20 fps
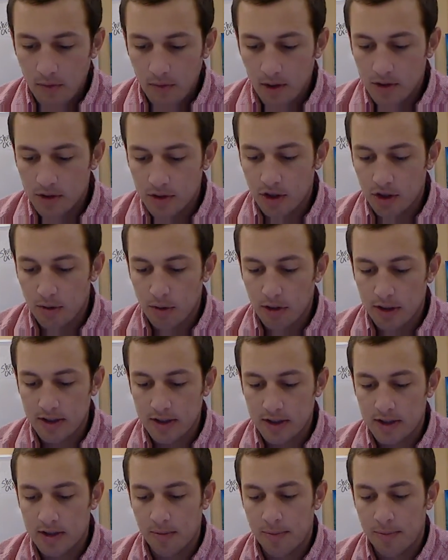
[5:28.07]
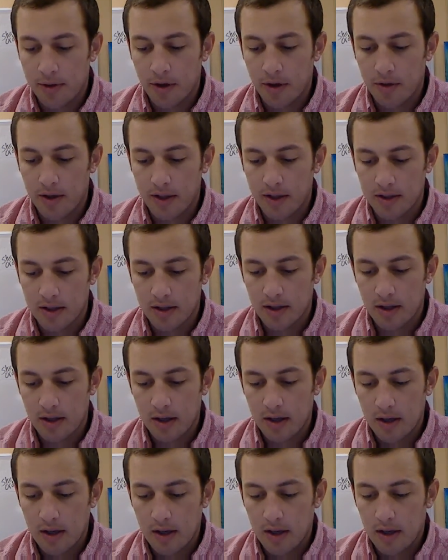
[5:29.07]
Insurable risk is a pure risk
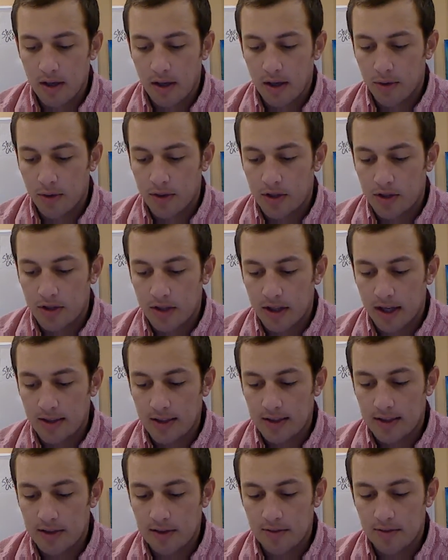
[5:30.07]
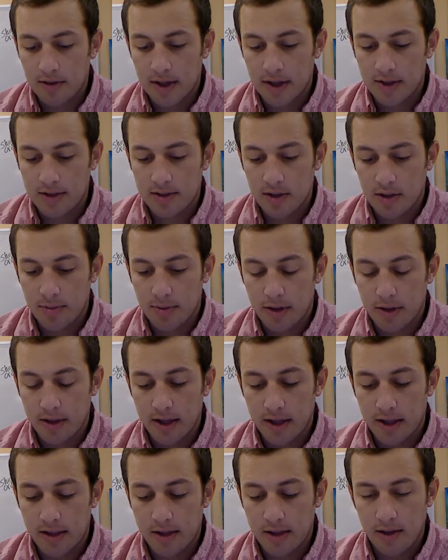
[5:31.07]
in which the chances of loss are
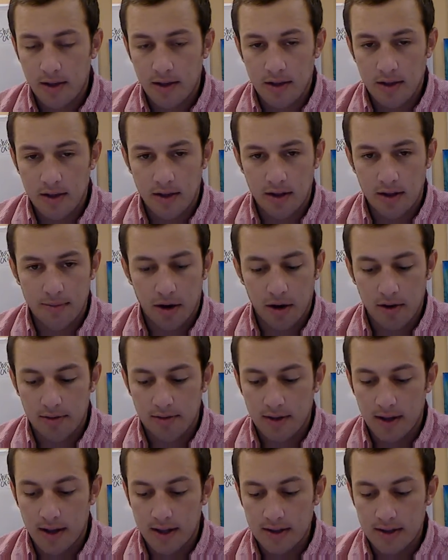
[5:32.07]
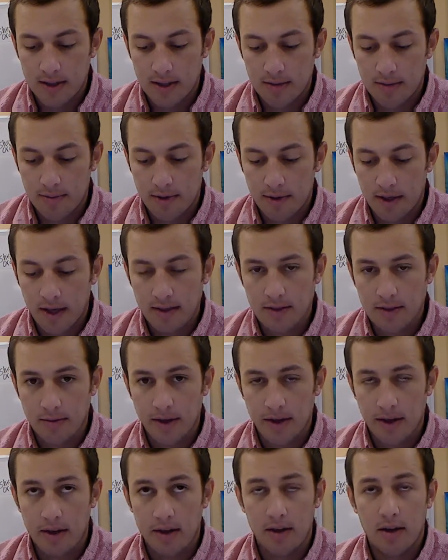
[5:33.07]
predicted and the amount of loss can be
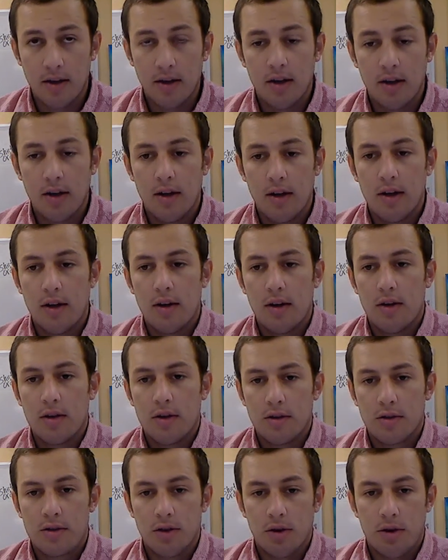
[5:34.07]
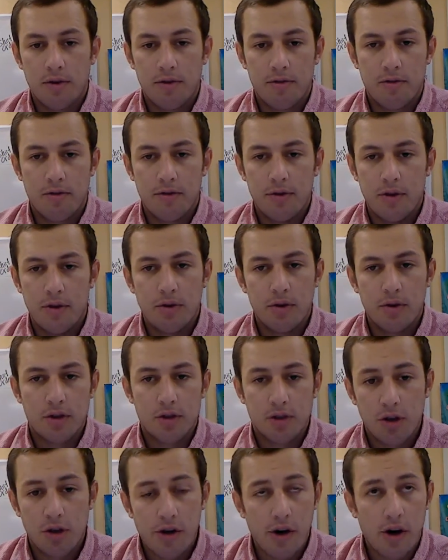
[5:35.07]
estimated. So if you
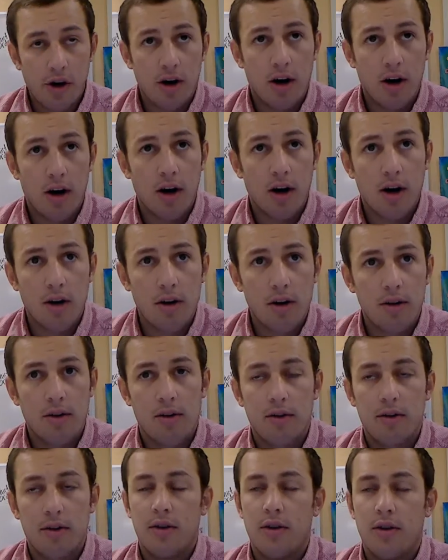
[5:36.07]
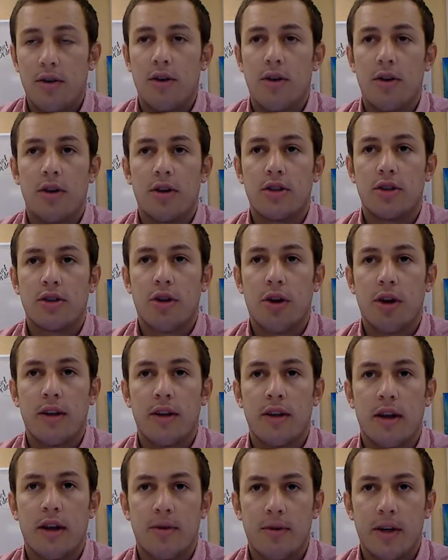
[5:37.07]
insure your car, you're insuring
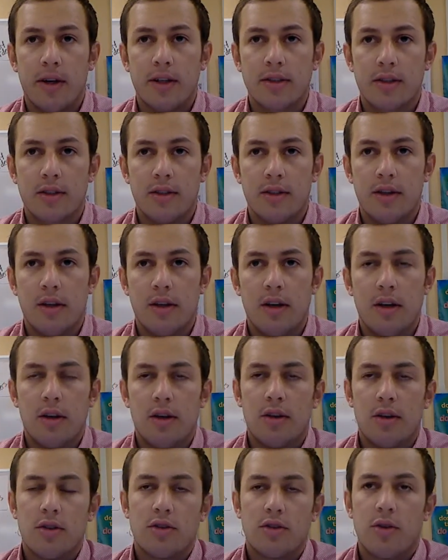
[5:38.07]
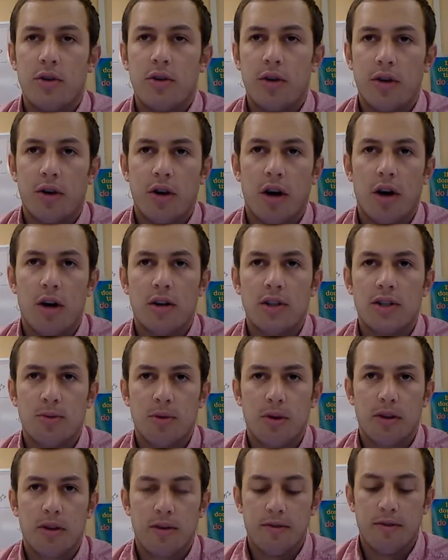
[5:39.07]
that risk, so your car is
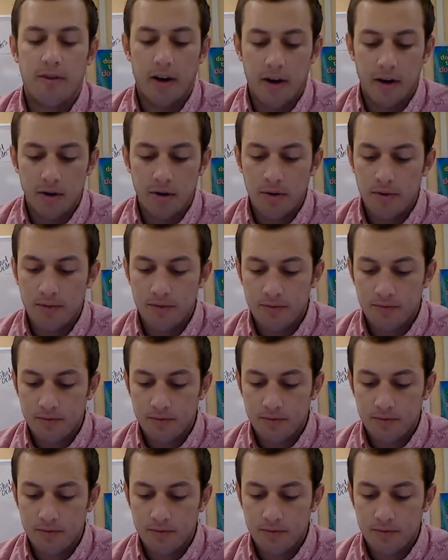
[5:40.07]
worth a value,